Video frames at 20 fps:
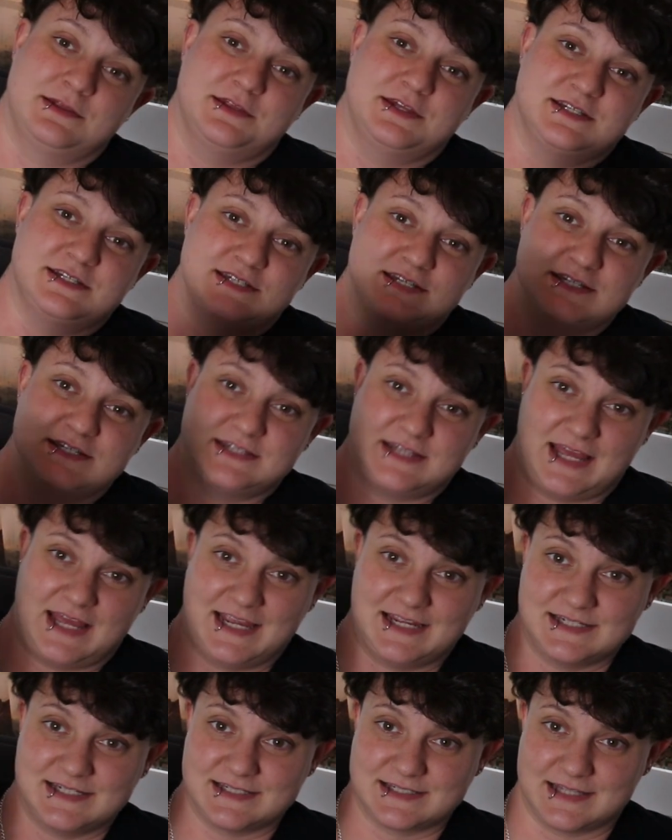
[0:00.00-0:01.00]
this is
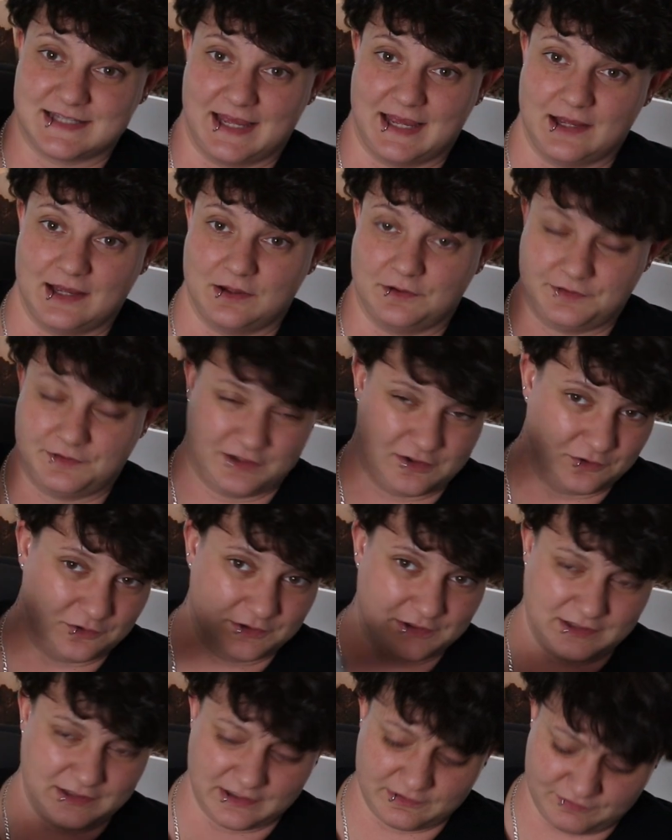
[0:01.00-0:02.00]
a scale. They're
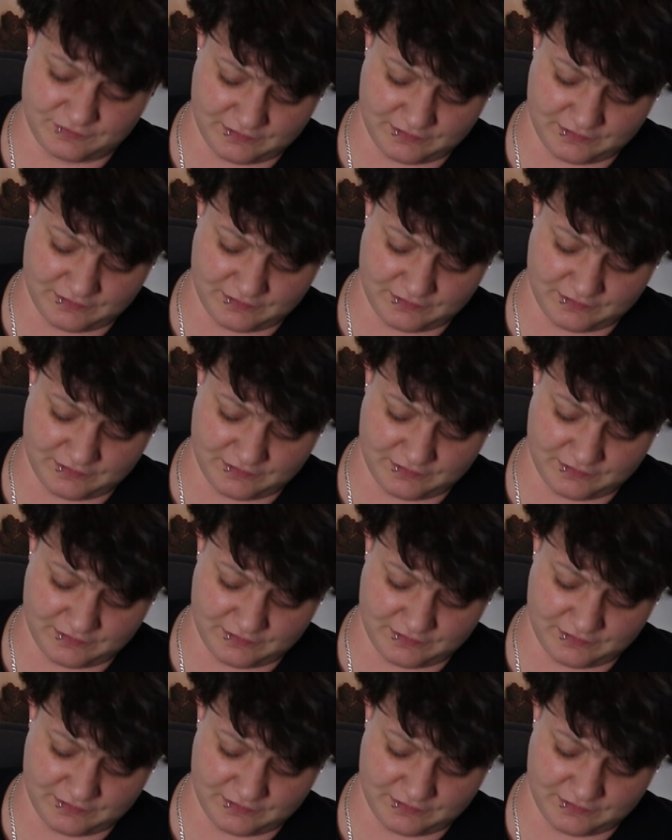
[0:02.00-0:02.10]
only like